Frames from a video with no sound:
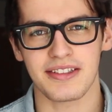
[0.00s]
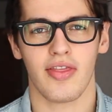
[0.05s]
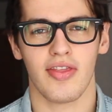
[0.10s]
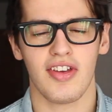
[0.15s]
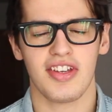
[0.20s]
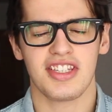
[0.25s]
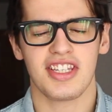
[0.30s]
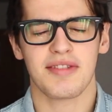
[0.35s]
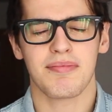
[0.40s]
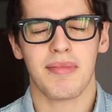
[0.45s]

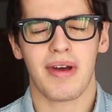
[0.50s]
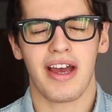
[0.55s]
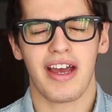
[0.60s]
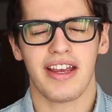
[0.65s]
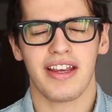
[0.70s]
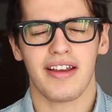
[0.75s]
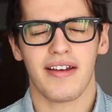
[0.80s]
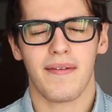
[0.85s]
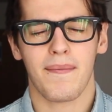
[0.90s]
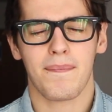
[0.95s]
This is
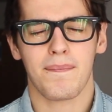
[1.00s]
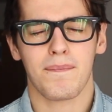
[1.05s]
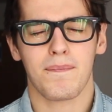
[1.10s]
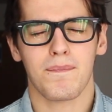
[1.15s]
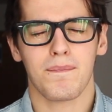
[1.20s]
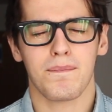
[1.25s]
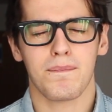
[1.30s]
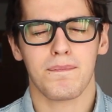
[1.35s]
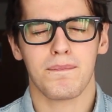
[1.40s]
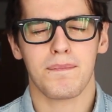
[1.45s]
my
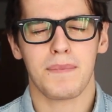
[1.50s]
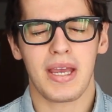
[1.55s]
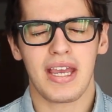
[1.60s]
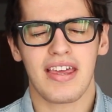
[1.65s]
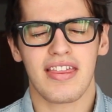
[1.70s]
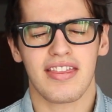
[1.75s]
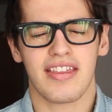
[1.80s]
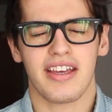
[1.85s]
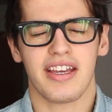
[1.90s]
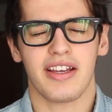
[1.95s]

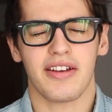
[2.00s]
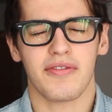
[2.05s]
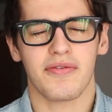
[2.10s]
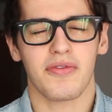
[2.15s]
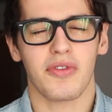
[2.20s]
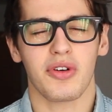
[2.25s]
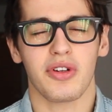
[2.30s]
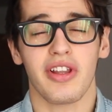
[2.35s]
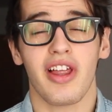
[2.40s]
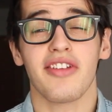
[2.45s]
big thing
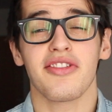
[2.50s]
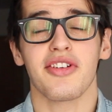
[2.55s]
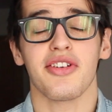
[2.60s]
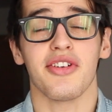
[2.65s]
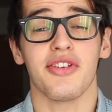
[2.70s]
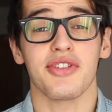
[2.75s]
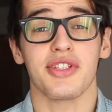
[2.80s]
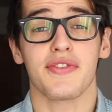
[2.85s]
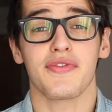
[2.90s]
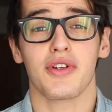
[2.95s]
for
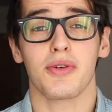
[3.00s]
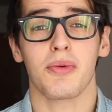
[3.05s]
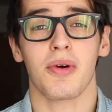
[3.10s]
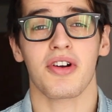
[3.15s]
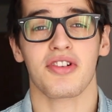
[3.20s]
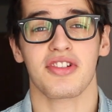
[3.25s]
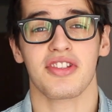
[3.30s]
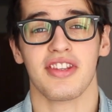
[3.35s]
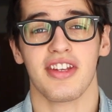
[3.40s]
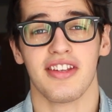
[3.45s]
Londoners if you're
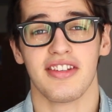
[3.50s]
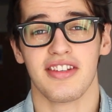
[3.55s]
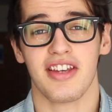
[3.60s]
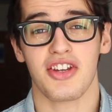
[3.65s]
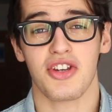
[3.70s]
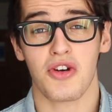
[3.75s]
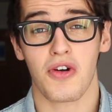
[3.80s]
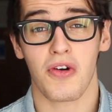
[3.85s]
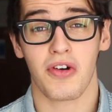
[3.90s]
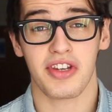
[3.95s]
watching this,
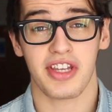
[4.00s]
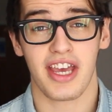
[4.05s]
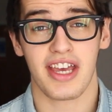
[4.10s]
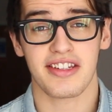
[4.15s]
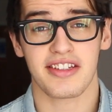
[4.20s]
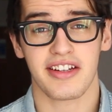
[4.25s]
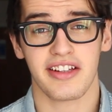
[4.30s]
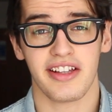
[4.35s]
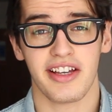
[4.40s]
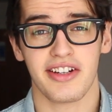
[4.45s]
and you're on the
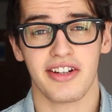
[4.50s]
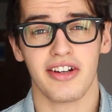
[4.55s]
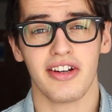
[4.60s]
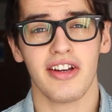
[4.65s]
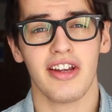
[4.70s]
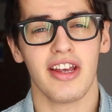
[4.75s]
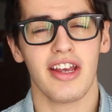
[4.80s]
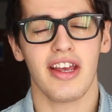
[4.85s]
escalator.